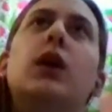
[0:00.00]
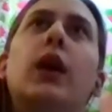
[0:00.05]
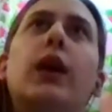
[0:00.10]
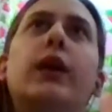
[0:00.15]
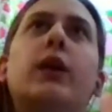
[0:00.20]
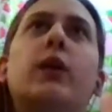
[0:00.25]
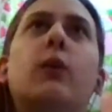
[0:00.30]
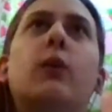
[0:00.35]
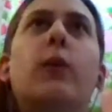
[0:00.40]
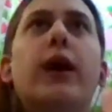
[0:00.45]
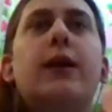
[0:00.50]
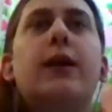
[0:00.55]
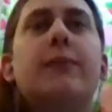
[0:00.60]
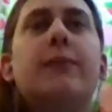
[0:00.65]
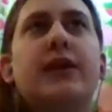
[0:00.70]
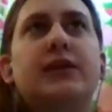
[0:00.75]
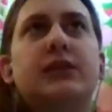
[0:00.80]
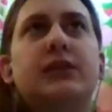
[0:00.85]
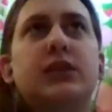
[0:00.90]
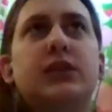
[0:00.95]

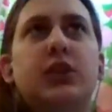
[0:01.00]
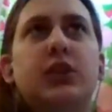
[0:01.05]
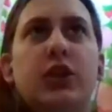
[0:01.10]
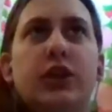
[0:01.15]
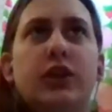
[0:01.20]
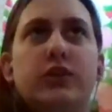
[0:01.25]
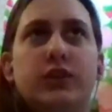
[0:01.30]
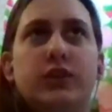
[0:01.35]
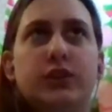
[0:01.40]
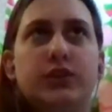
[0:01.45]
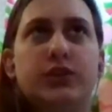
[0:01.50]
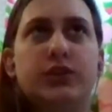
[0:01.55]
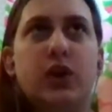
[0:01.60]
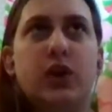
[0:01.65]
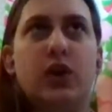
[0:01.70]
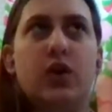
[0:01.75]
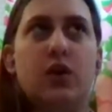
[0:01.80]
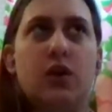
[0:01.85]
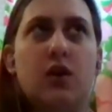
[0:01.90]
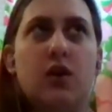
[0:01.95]
my serials
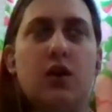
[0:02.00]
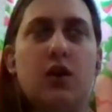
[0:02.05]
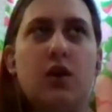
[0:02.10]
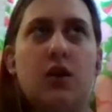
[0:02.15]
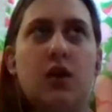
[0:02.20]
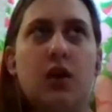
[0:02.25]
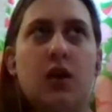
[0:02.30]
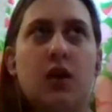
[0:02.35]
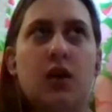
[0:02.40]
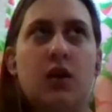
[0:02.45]
are,